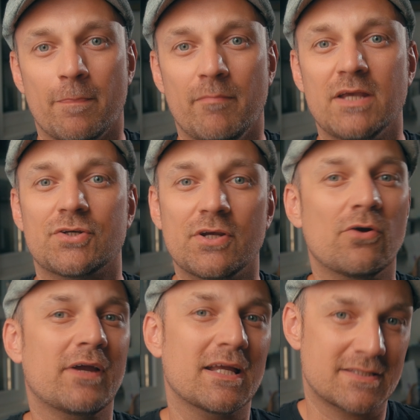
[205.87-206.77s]
Make sure you
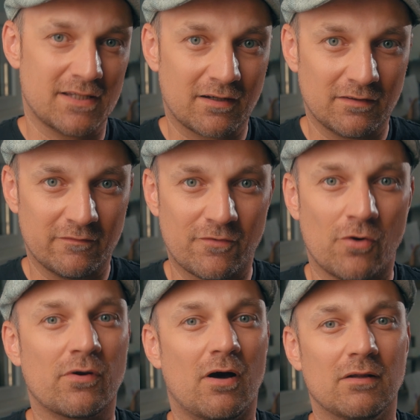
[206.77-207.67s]
don't get stuck on the
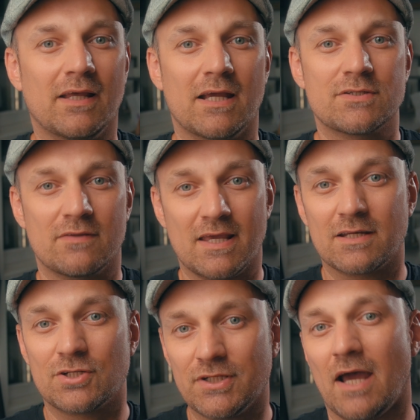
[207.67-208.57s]
phone all day so they
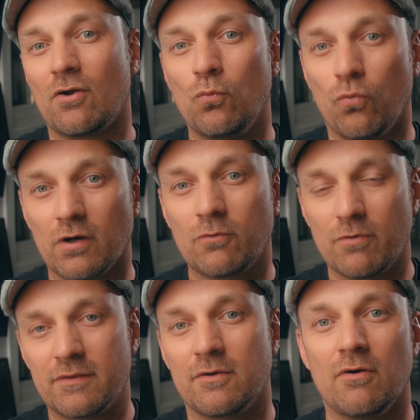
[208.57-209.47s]
can shadow work
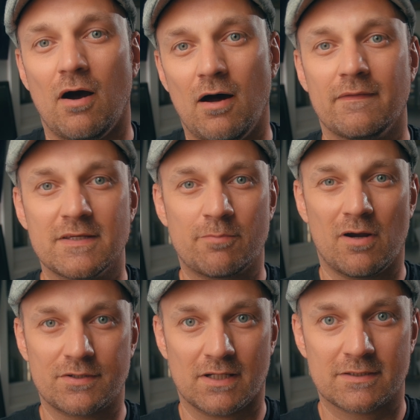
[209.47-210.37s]
with you on these
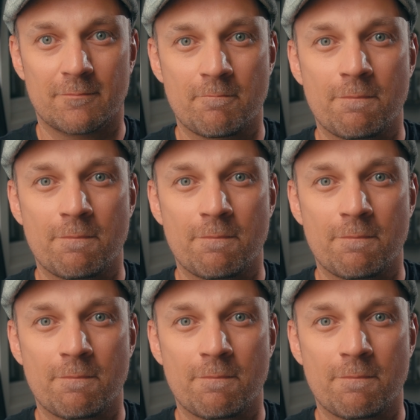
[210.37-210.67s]
projects.